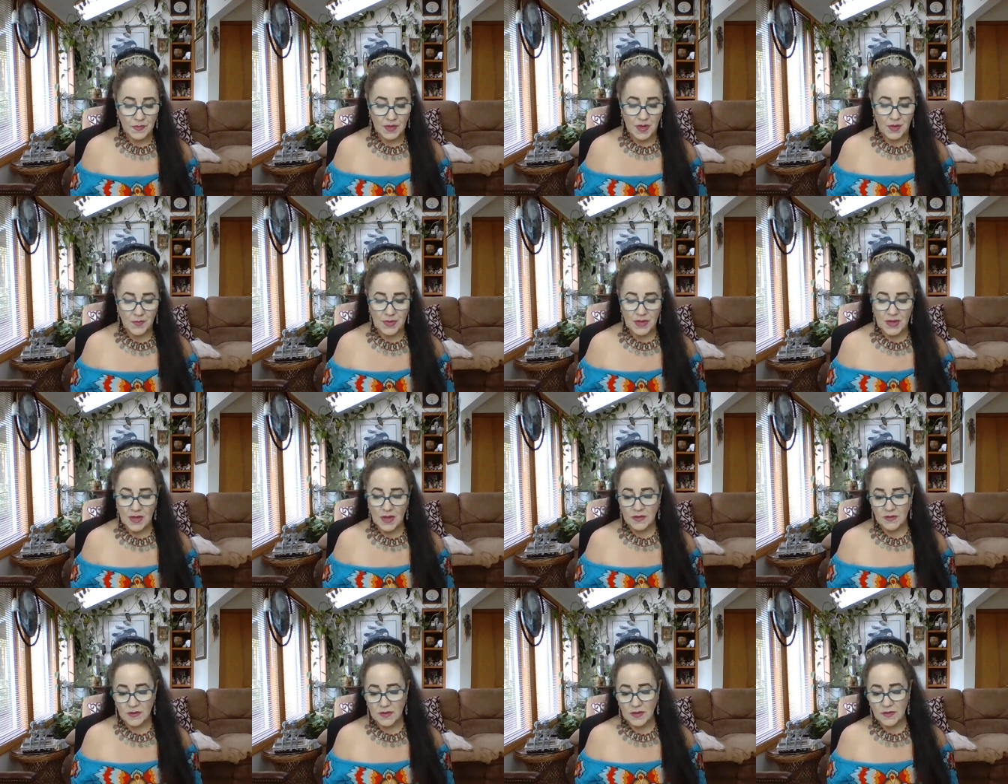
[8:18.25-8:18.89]

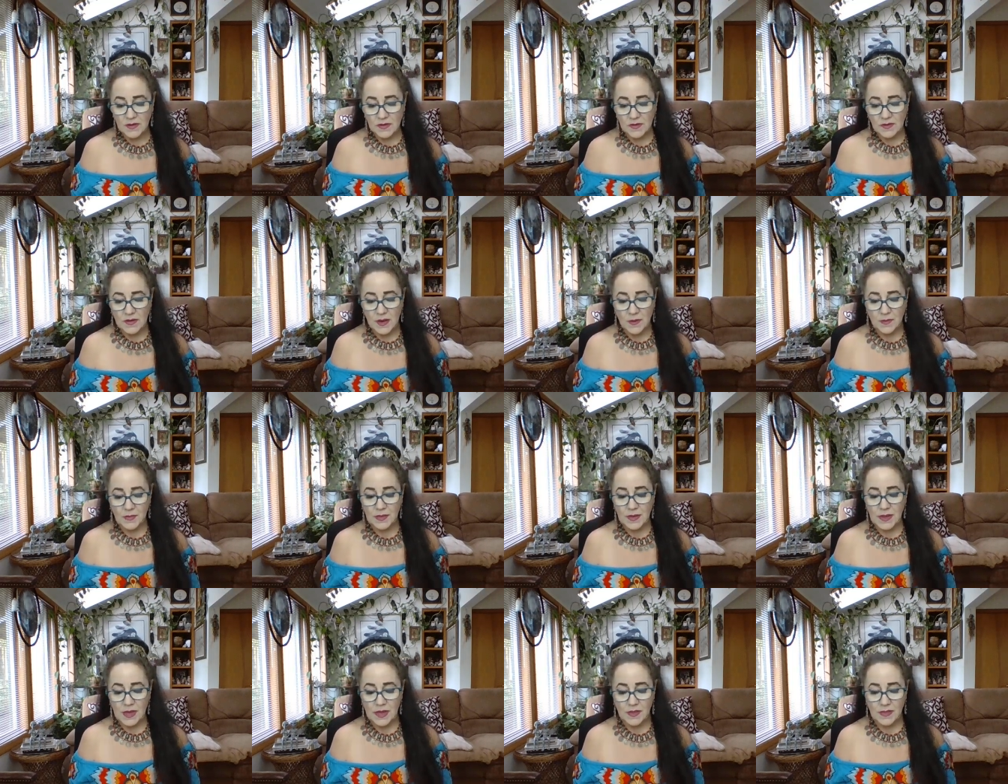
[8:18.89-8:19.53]
because it's
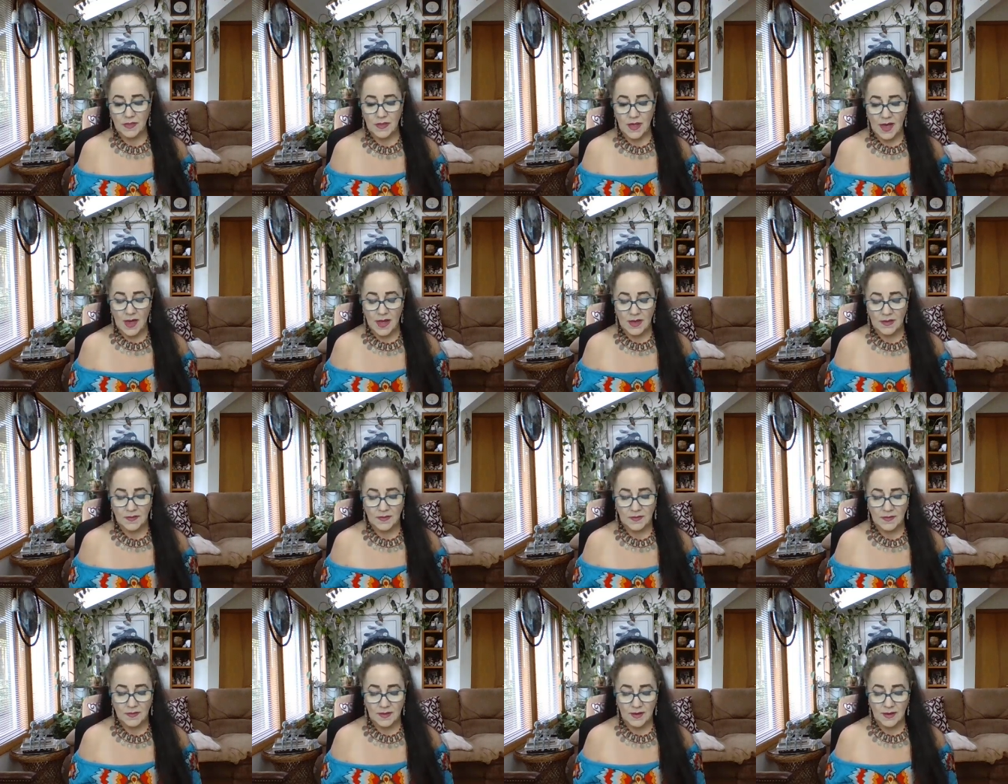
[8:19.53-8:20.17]
something
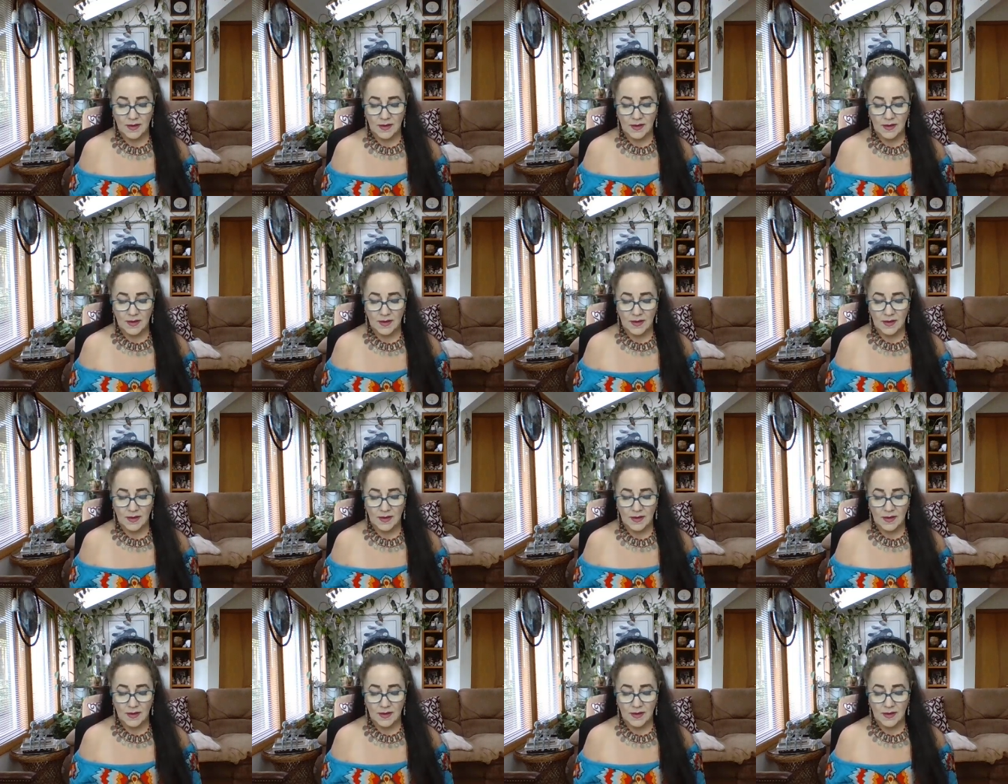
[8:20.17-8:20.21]
that